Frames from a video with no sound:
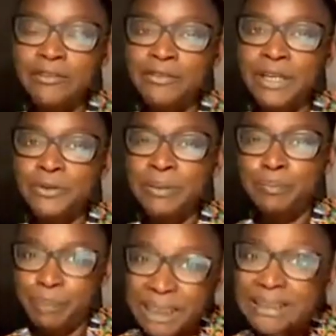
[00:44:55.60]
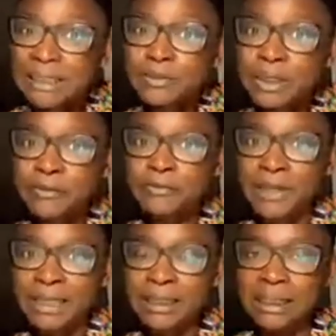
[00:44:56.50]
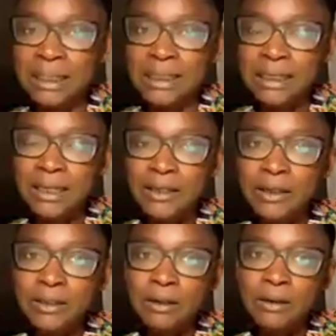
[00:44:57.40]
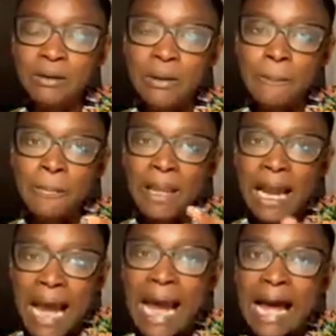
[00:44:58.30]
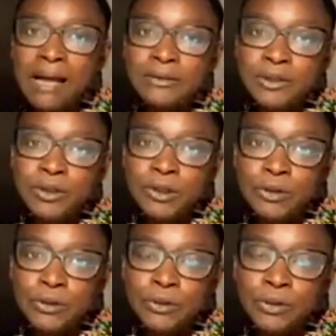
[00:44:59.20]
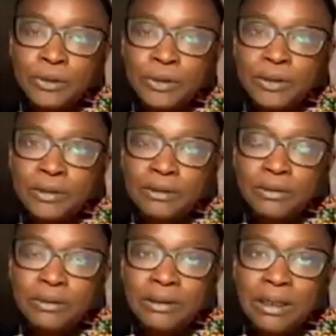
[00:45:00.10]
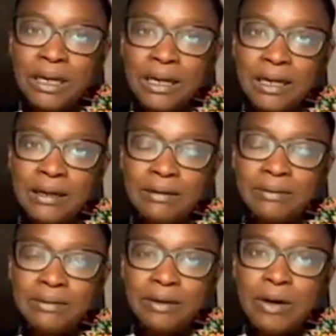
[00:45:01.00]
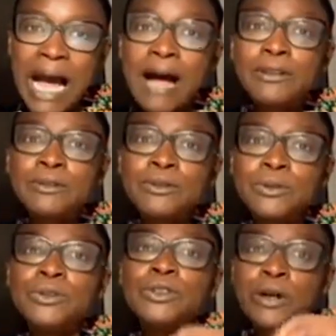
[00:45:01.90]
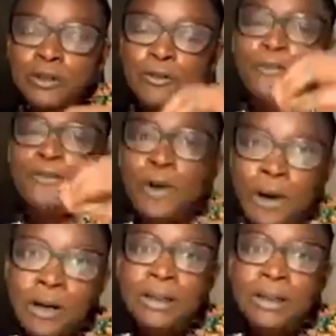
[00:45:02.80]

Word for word: very busy with thinking, you know, how to not fall